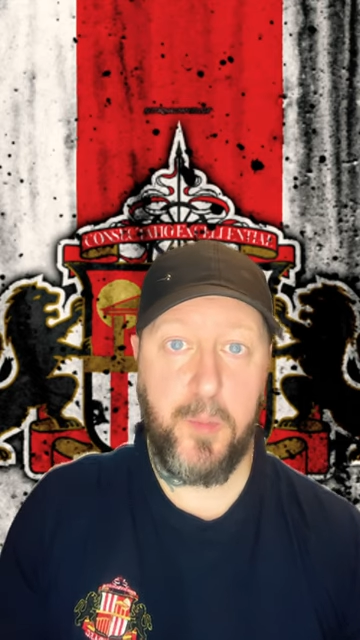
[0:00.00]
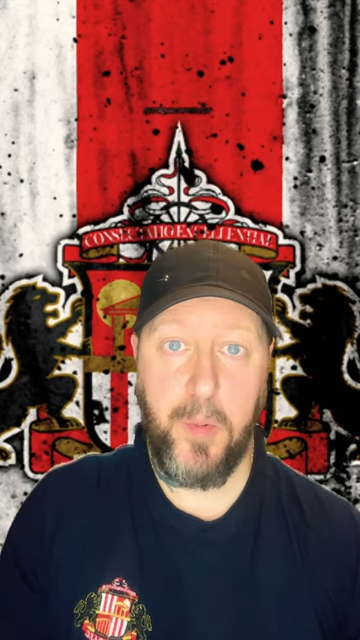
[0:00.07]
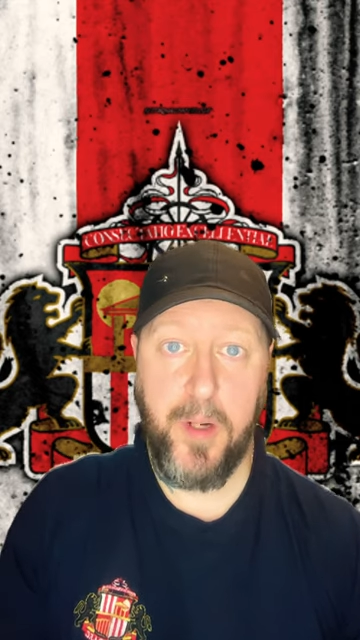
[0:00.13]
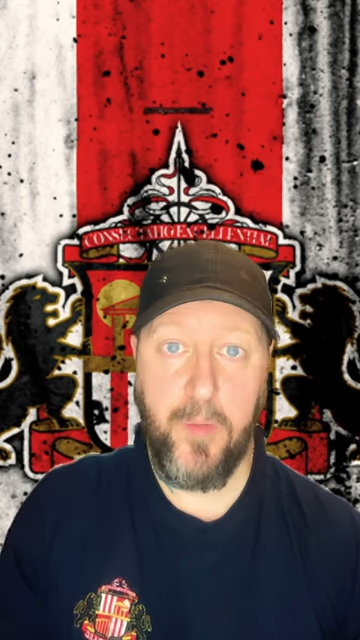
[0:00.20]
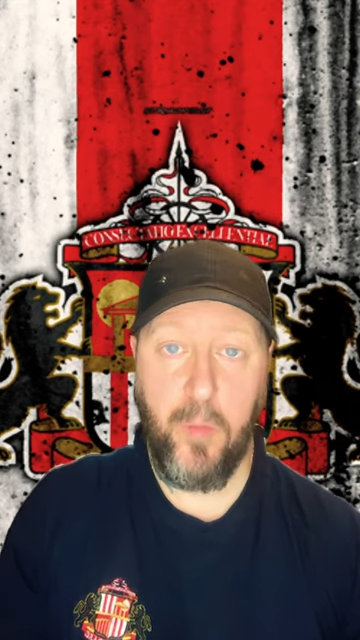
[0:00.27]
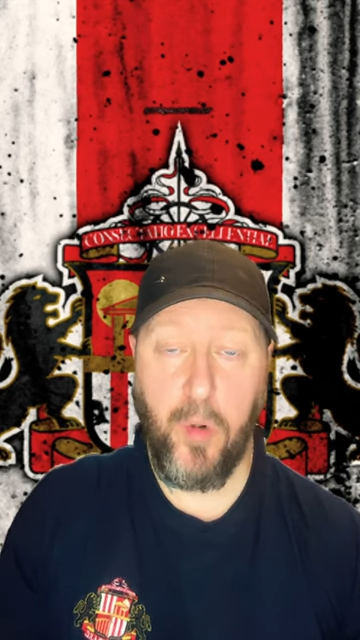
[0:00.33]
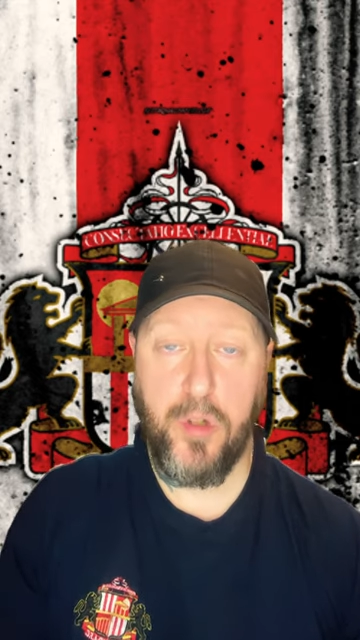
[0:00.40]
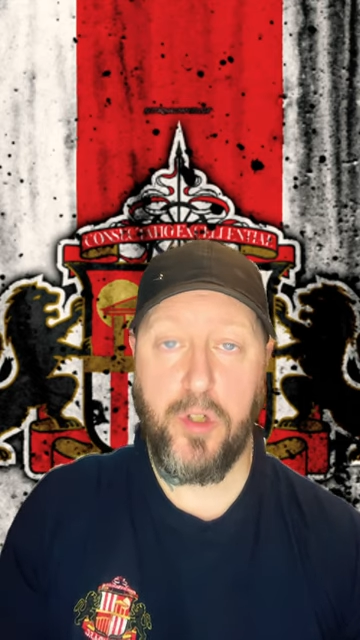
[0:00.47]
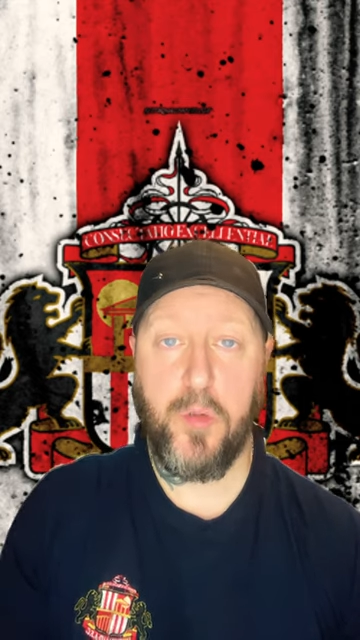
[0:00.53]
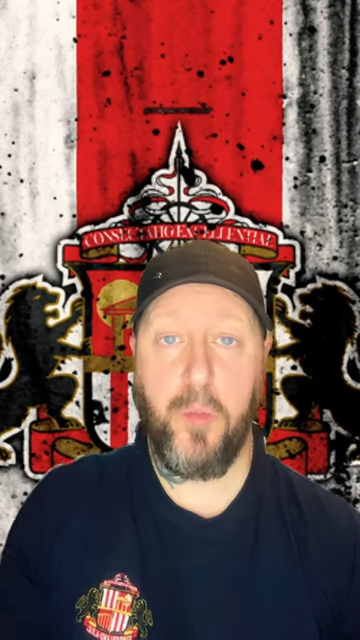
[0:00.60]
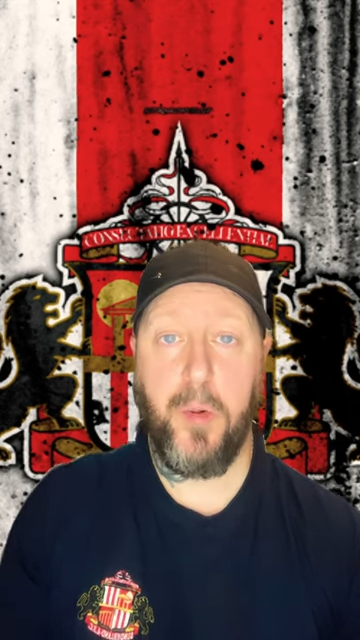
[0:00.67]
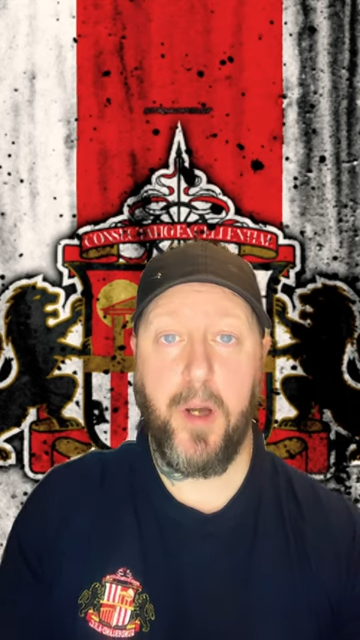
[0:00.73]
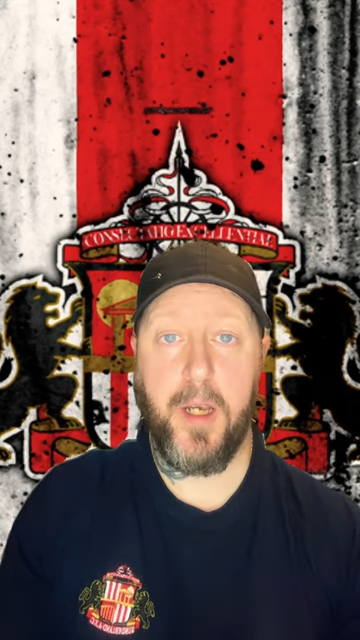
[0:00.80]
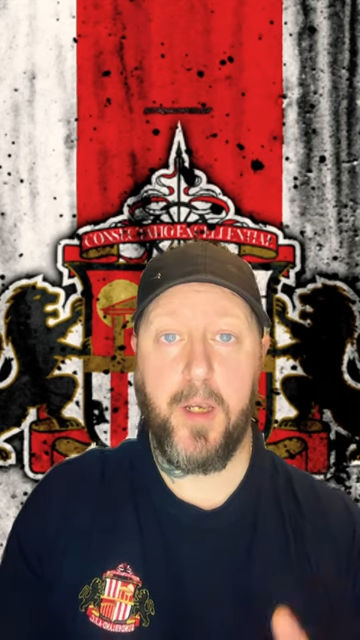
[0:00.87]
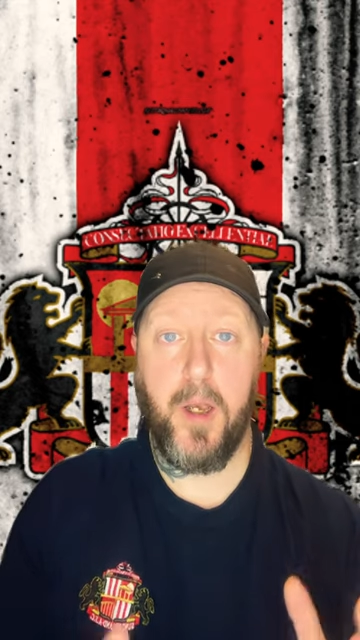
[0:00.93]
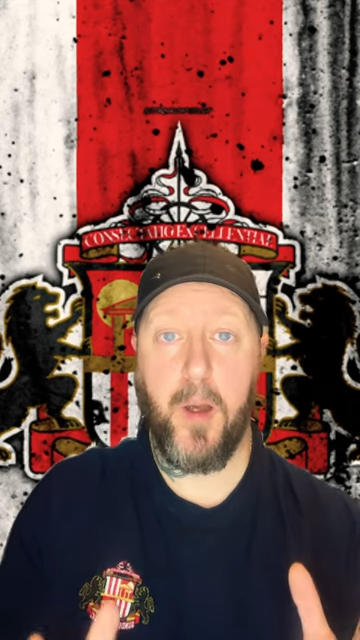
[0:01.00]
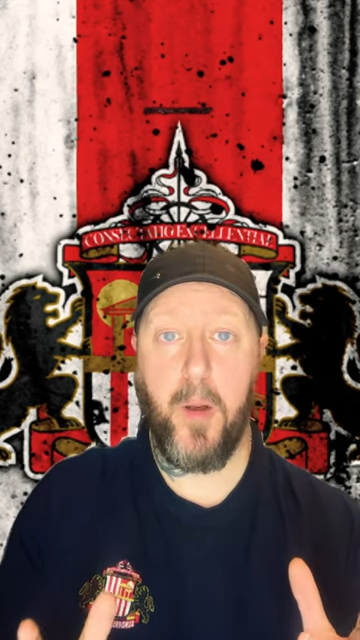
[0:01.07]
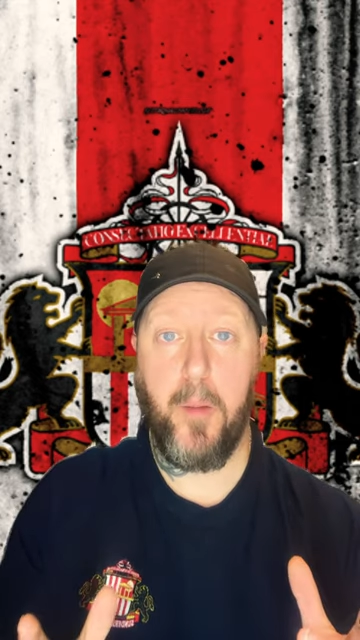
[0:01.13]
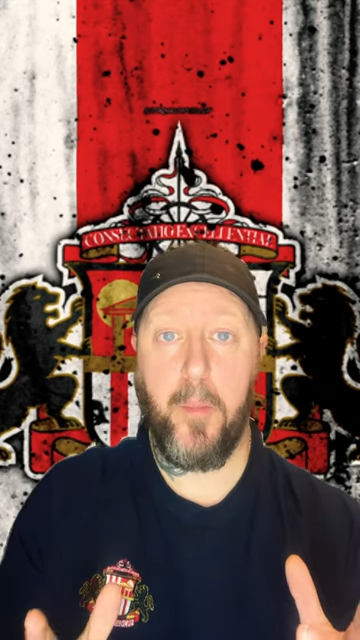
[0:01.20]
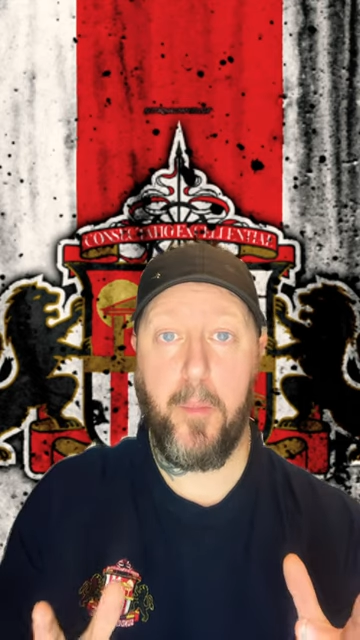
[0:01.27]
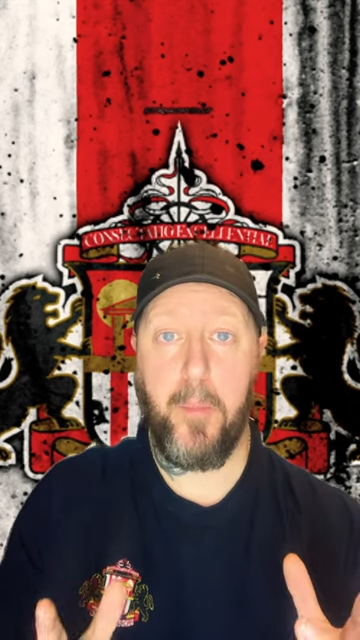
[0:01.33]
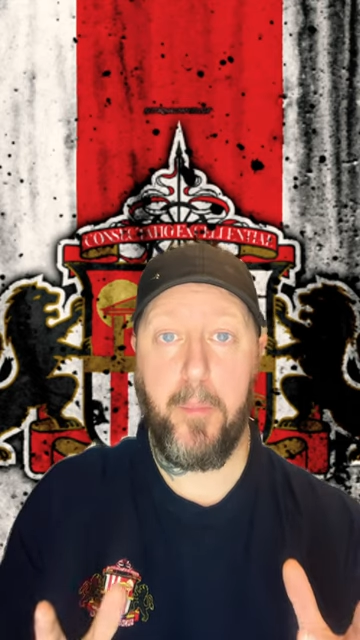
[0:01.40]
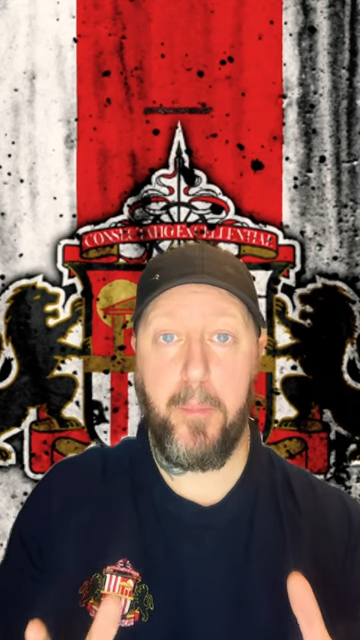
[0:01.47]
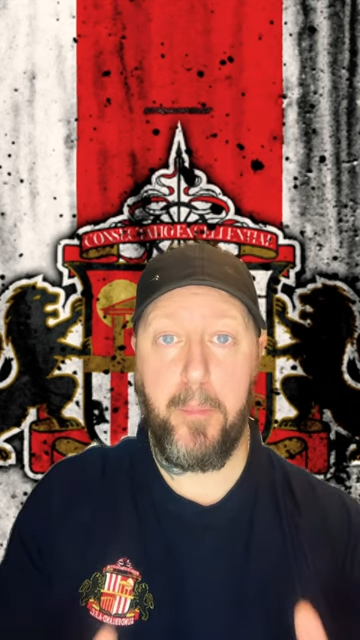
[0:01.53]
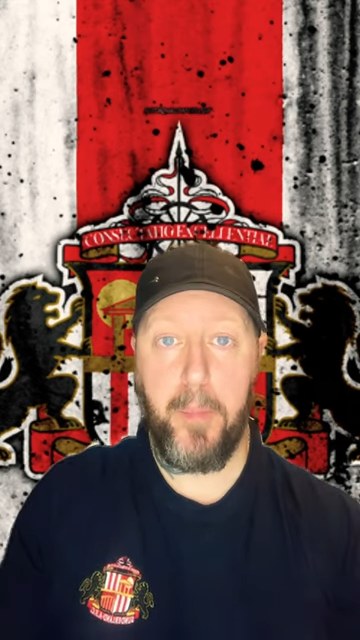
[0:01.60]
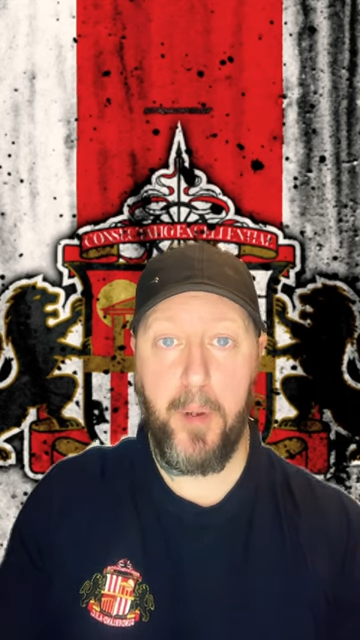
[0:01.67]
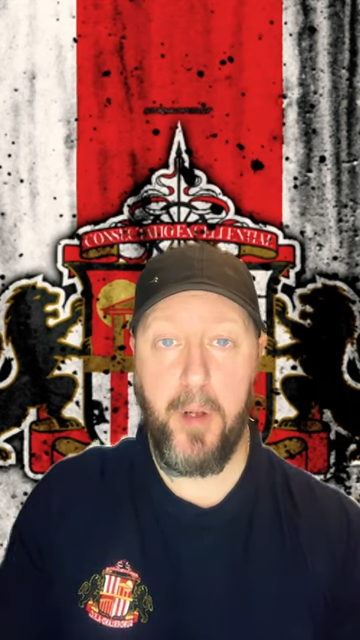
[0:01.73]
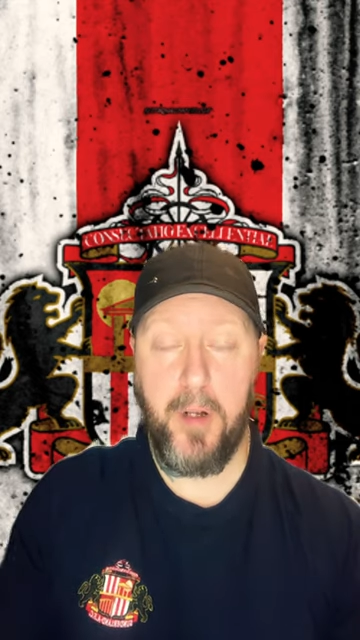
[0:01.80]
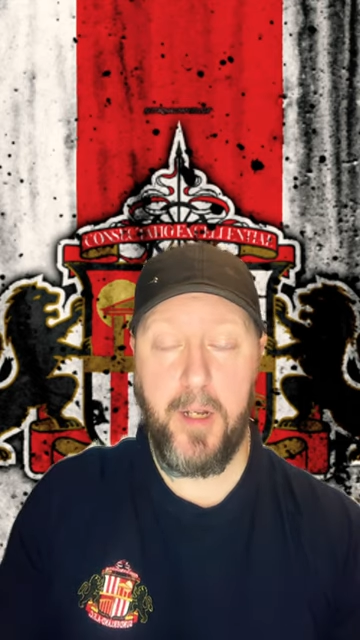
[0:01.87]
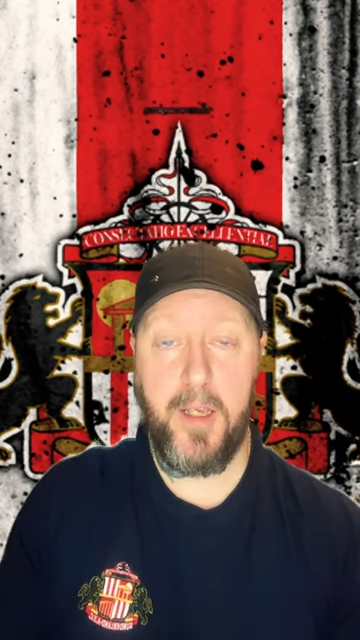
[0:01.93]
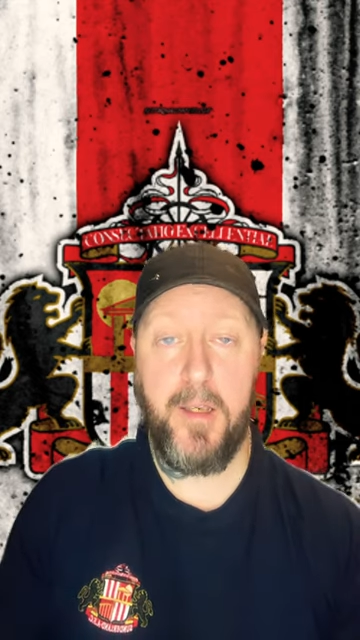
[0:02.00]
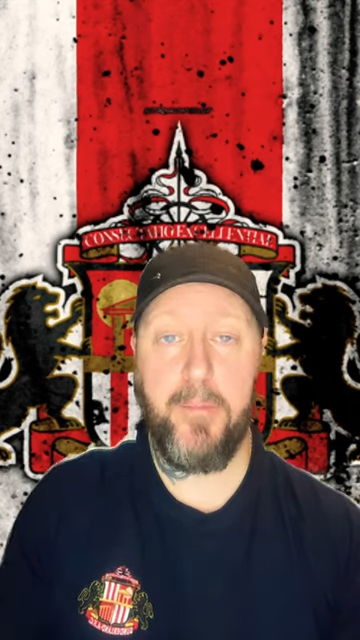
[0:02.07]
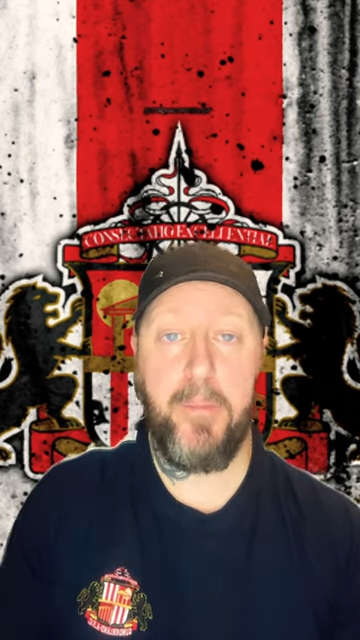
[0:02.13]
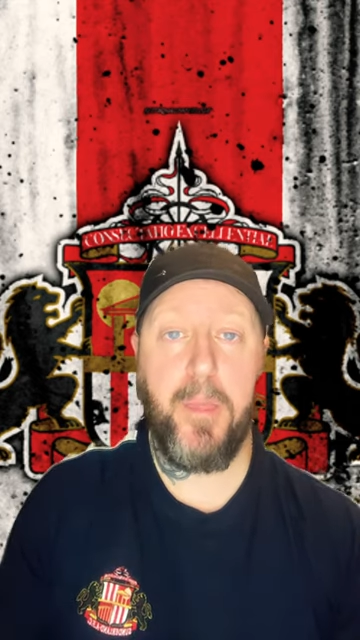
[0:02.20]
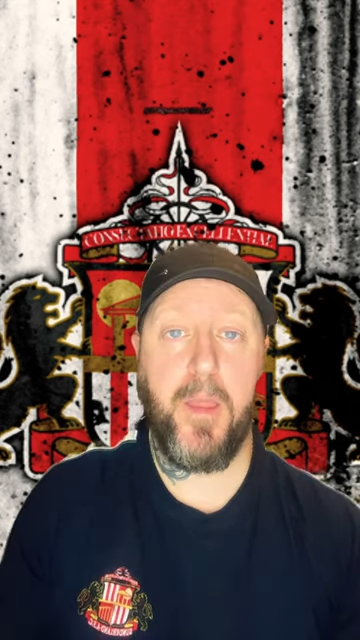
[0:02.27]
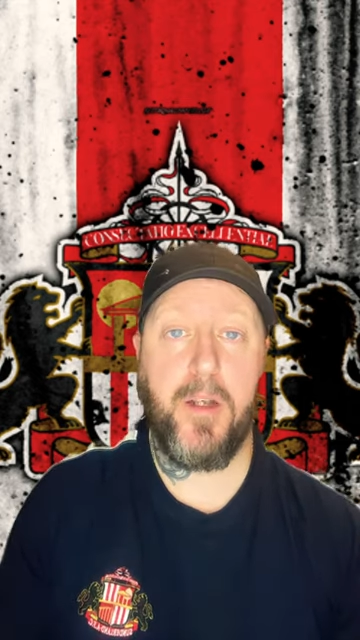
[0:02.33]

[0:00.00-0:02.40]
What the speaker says: being watched by Burnley.